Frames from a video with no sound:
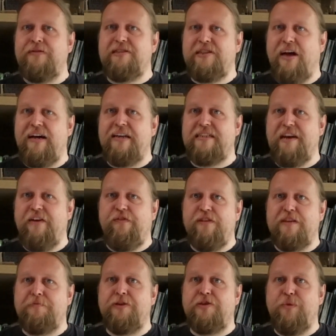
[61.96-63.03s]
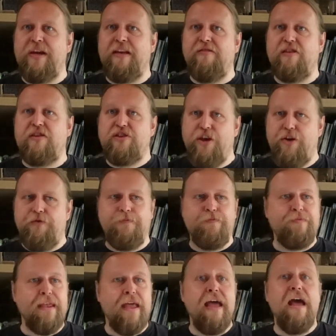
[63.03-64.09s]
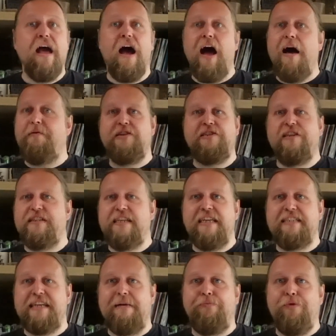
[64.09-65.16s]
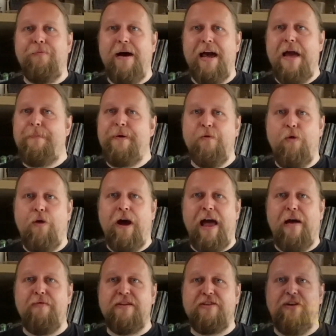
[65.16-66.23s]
size difference between the two. Just as an example, my Epic Warhound is